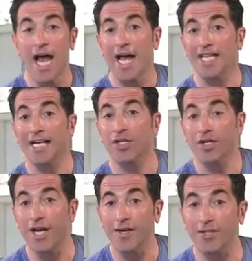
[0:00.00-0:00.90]
And that
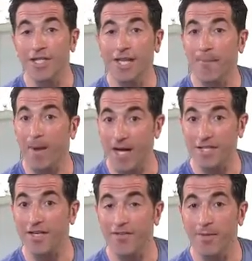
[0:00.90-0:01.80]
good energy, that
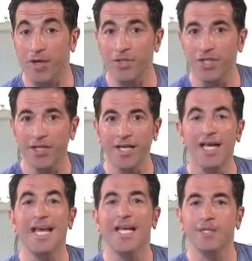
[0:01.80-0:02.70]
positive emotion,
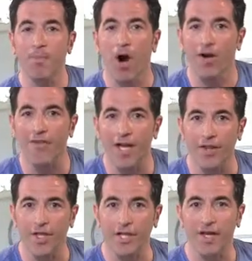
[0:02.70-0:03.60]
is part of a
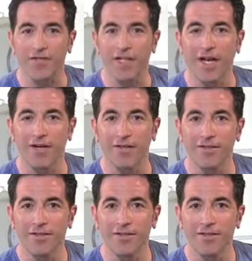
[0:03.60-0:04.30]
healthy lifestyle.